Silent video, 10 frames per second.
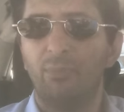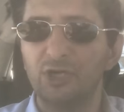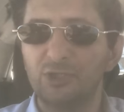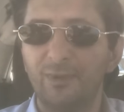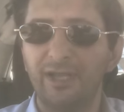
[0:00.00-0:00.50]

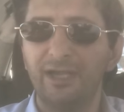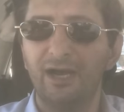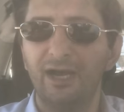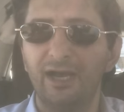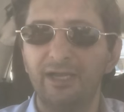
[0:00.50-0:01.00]
possibly
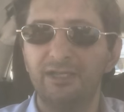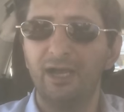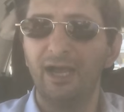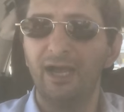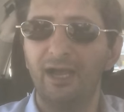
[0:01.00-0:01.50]
I
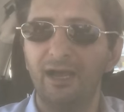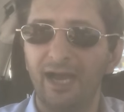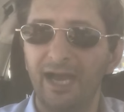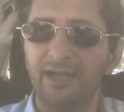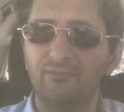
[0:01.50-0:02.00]

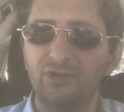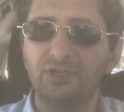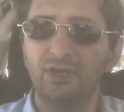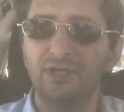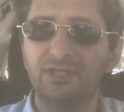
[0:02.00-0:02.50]
hadn't
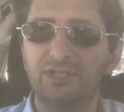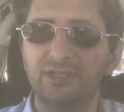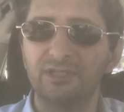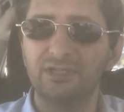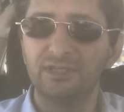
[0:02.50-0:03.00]

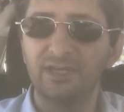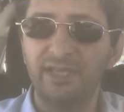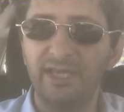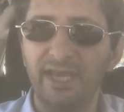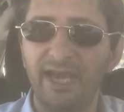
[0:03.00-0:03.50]
researched
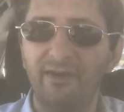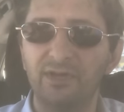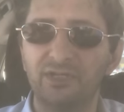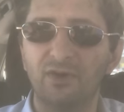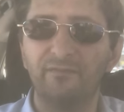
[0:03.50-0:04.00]
the
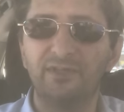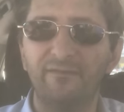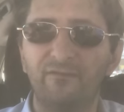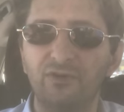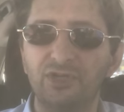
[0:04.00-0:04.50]
areas of
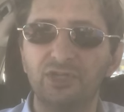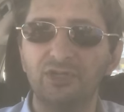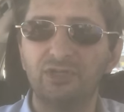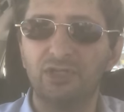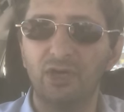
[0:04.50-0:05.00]

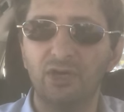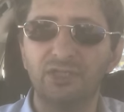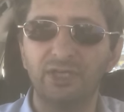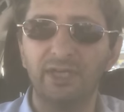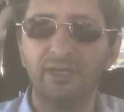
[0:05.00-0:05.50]
different
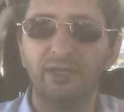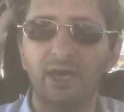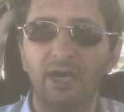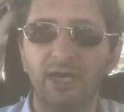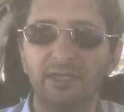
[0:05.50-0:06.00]
charging
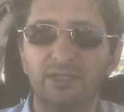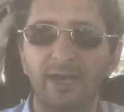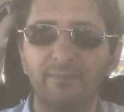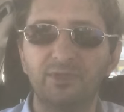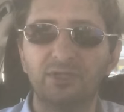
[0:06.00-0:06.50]
uh,
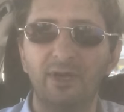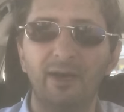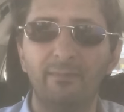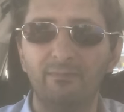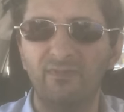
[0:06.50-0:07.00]
types
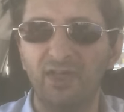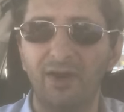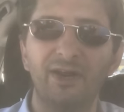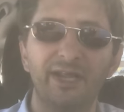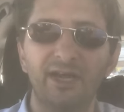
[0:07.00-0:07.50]
um,
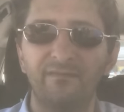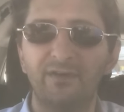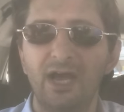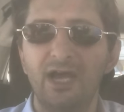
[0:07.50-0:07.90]
thoroughly enough.